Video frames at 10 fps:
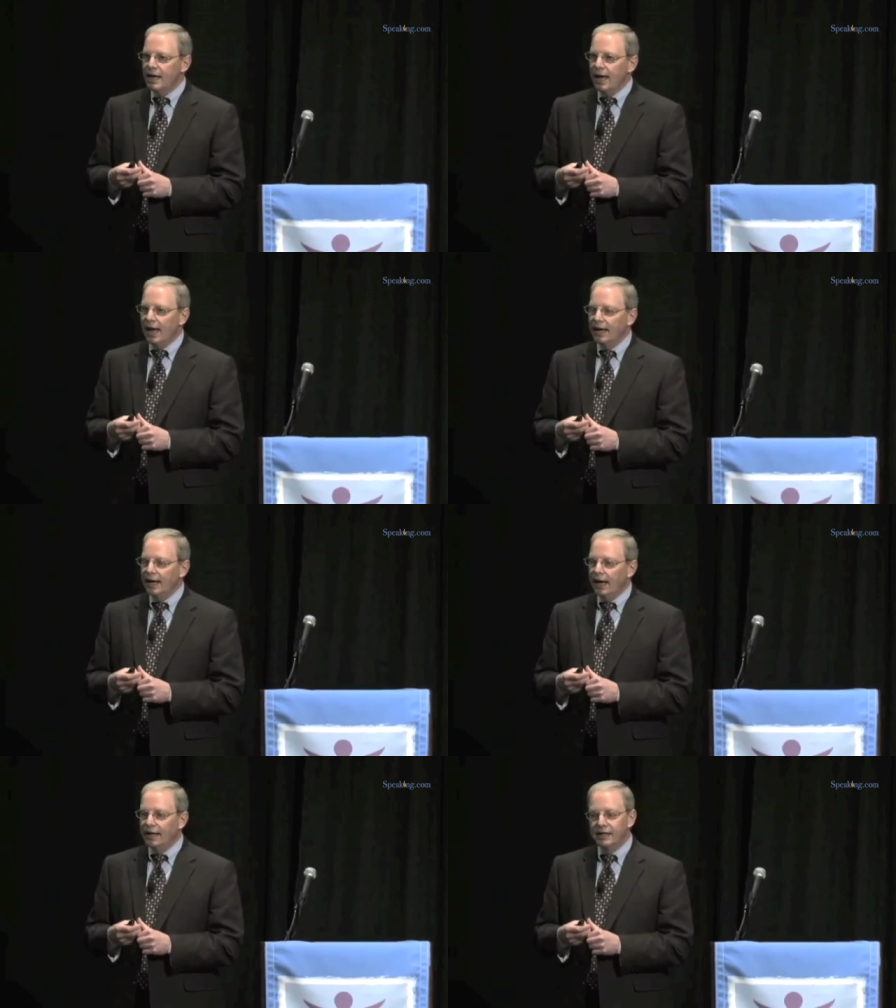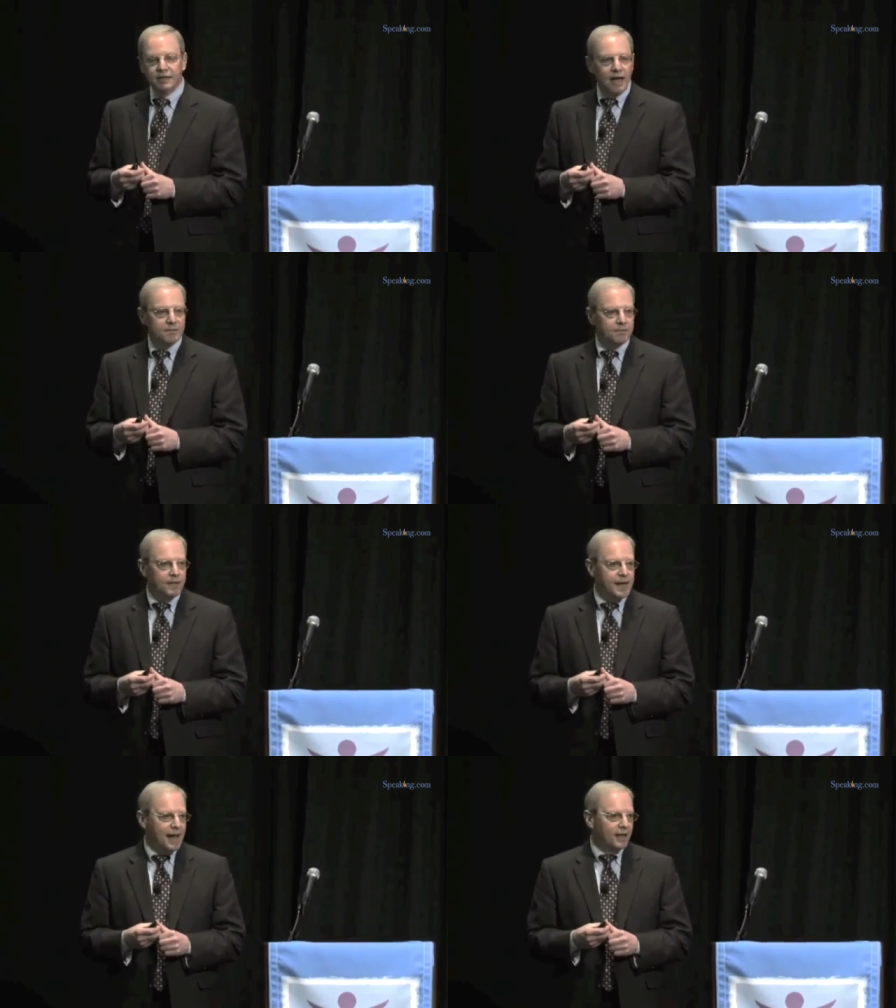And I think that
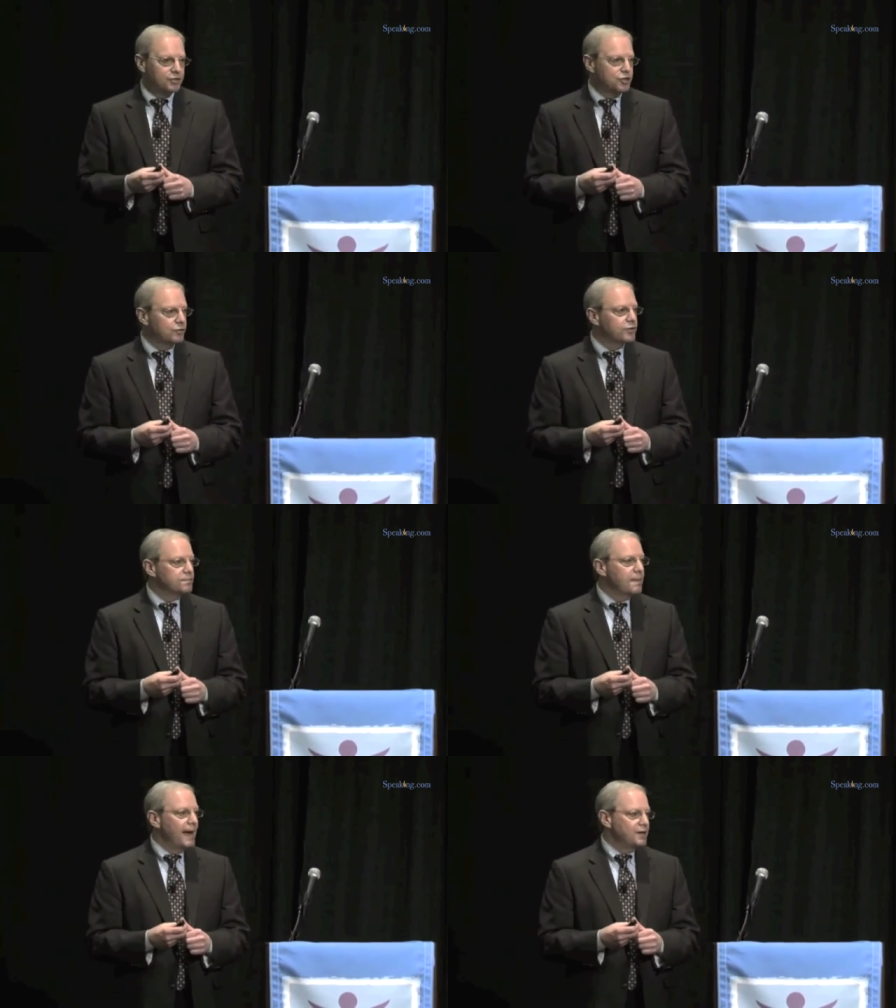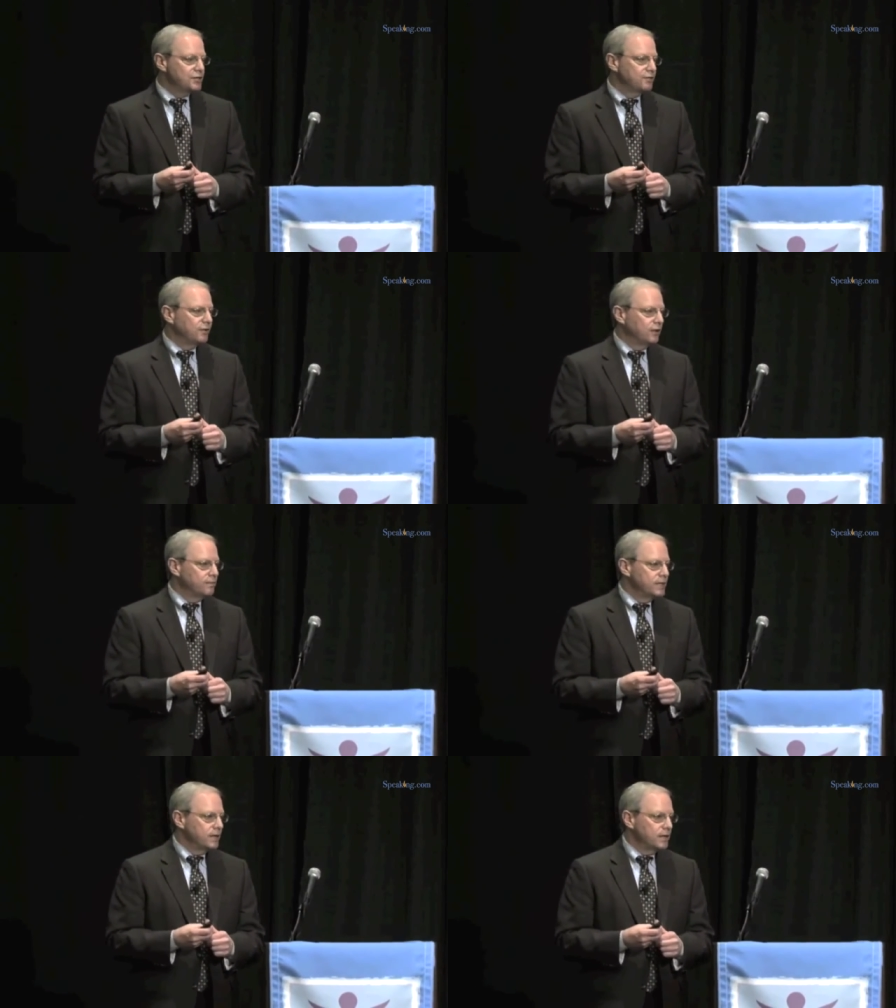analogy was masterful,
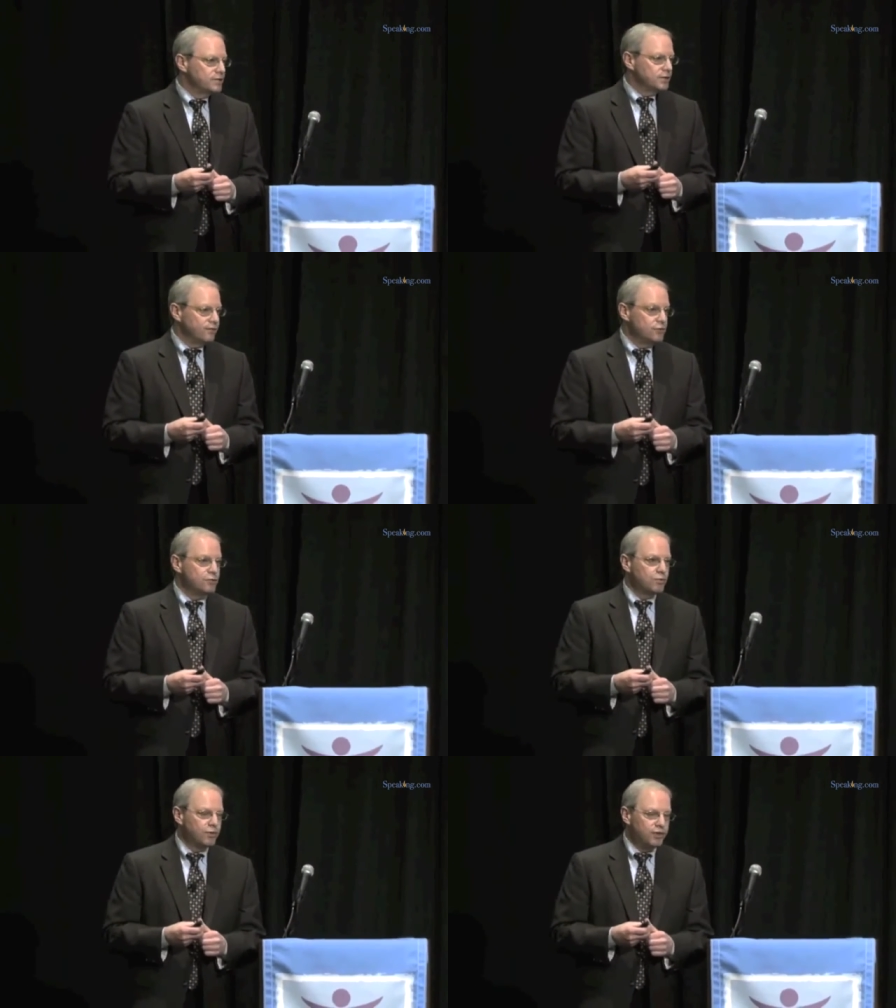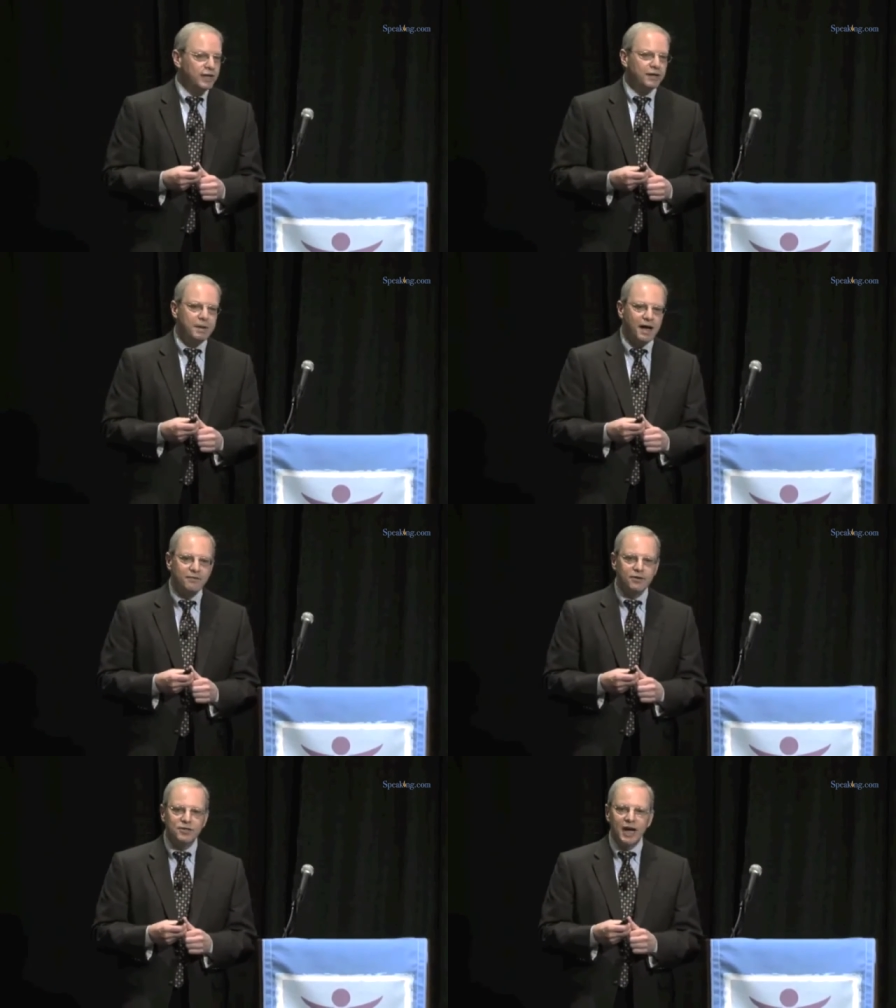because if you think about it
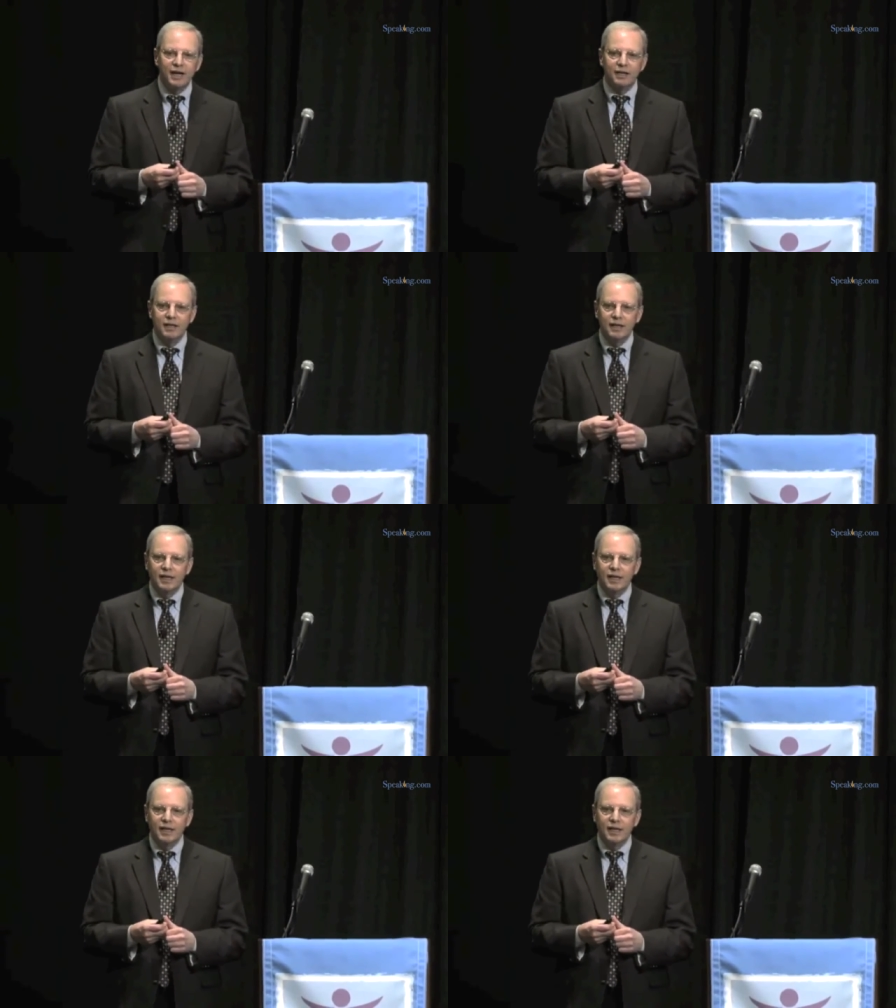for a second,